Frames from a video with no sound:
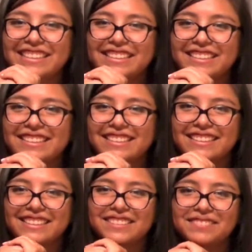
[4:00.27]

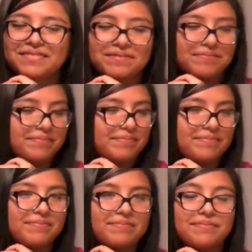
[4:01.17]

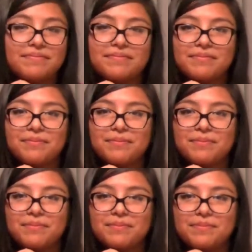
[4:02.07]

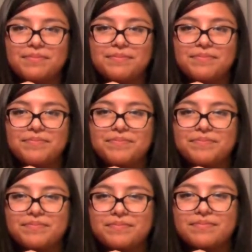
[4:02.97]

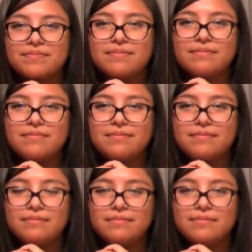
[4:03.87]

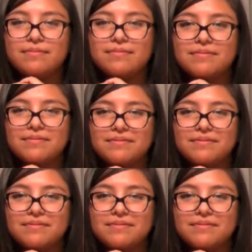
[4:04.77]
No words are spoken by the person on screen.